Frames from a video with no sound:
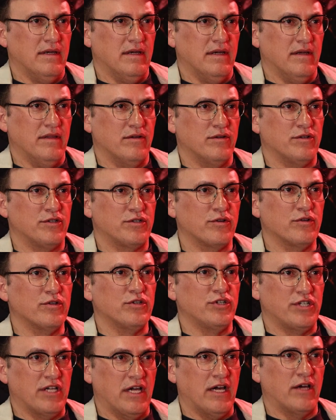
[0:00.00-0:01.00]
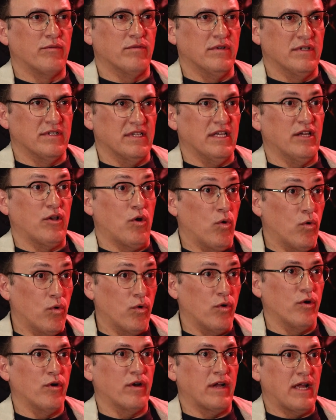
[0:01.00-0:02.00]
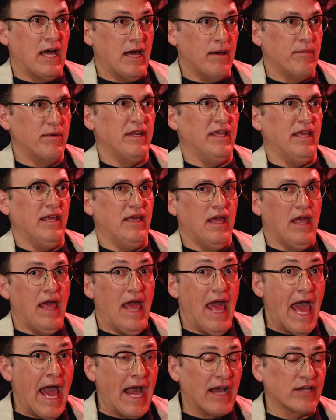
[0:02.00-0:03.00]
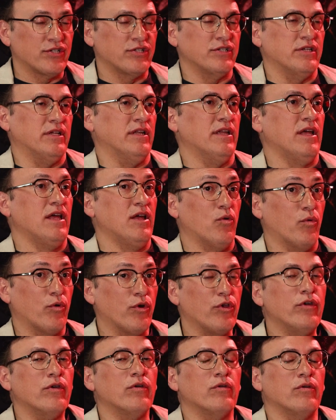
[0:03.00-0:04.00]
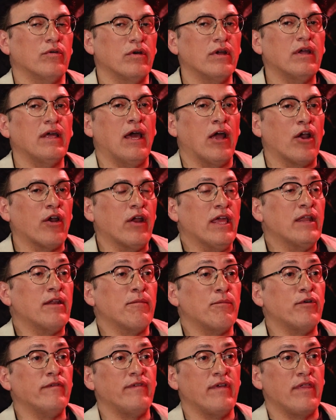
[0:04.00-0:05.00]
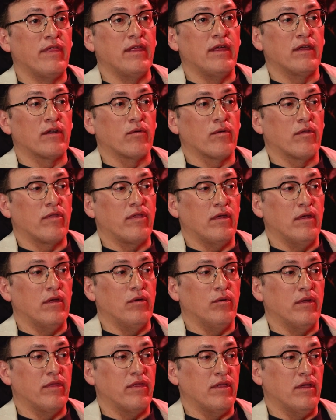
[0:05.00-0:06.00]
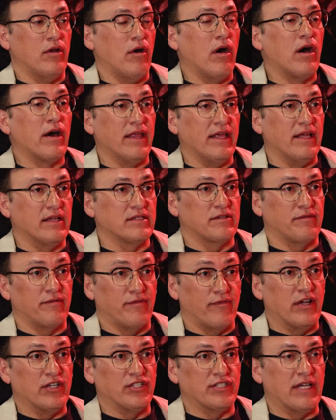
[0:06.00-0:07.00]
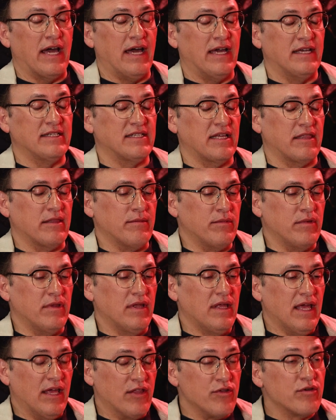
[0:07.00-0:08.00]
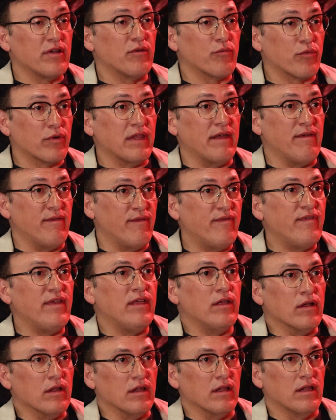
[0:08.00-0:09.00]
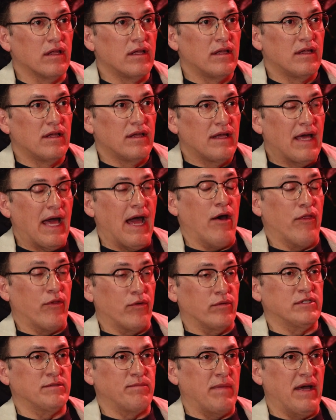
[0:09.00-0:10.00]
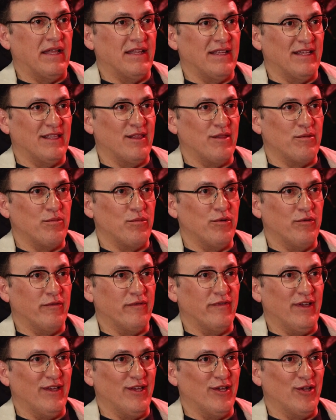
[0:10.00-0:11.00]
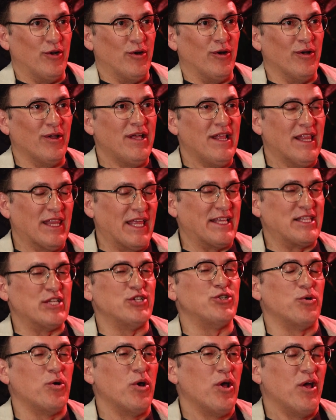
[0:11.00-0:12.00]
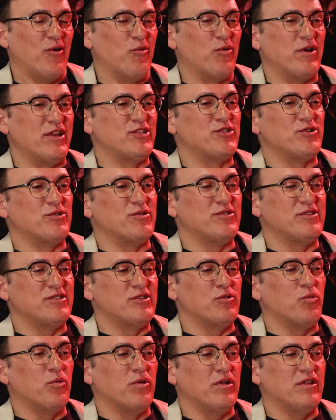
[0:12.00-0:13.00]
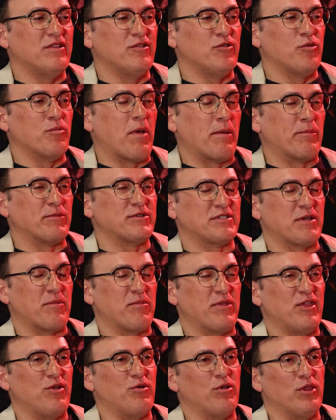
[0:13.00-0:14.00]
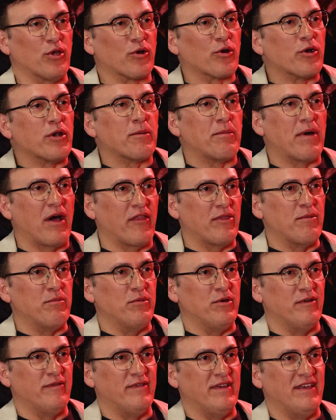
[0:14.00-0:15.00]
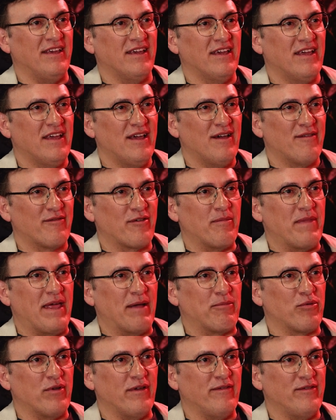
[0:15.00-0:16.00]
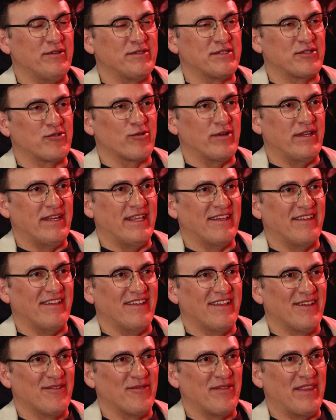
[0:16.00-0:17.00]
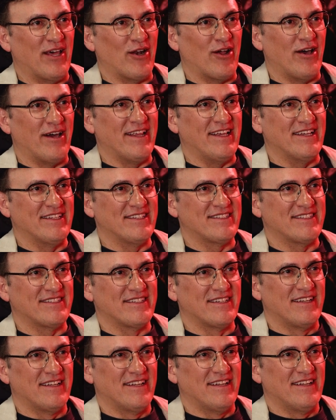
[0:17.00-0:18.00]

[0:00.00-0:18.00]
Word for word: Yeah, there's uh, certain genres yeah. like horror, comedy, yeah. action, mm -hmm. where you are in a movie theater with a, with an audience, fresh mm -hmm. eyes on them. Mm -hmm. You can really feel mm. how they're responding to the movie. You yeah. know, like did you? What did you do? Mm. Do you remember something you learned about the movie from that preview screening? That audience.